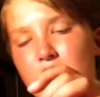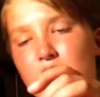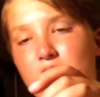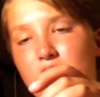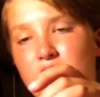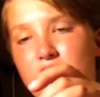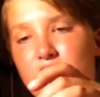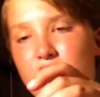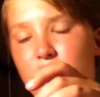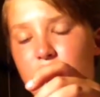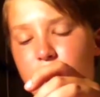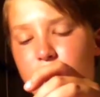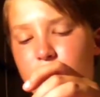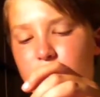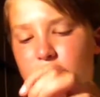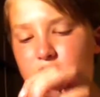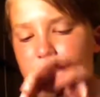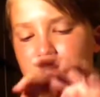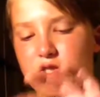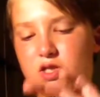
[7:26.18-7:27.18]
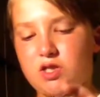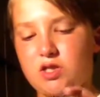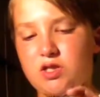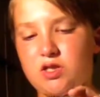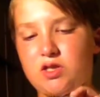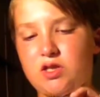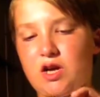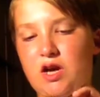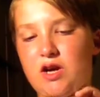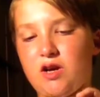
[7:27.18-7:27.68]
Then you want to just
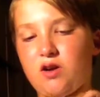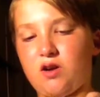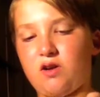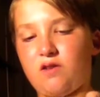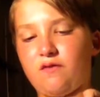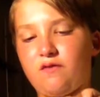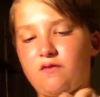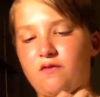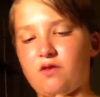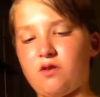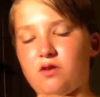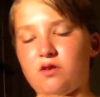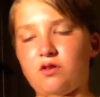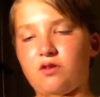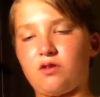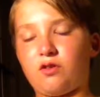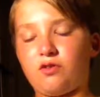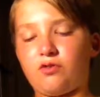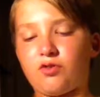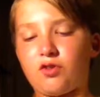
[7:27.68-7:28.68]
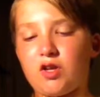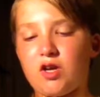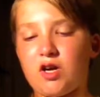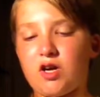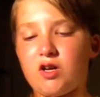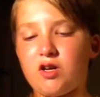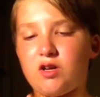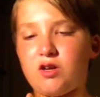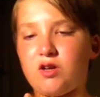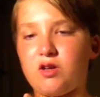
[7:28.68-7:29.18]
tie off your
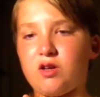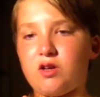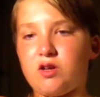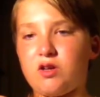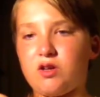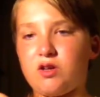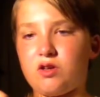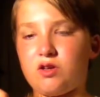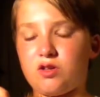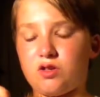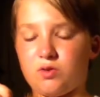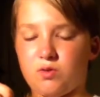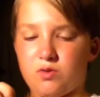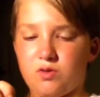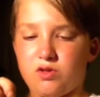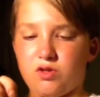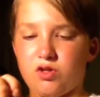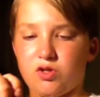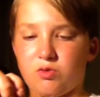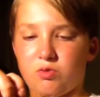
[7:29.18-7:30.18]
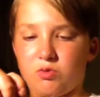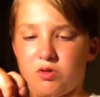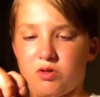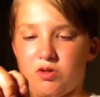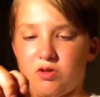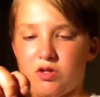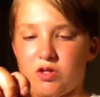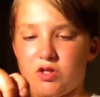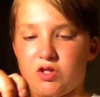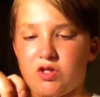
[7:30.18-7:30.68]
fly just with a
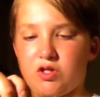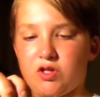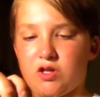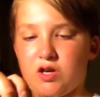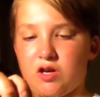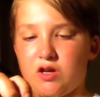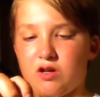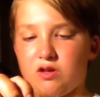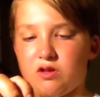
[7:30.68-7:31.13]
clinch knot.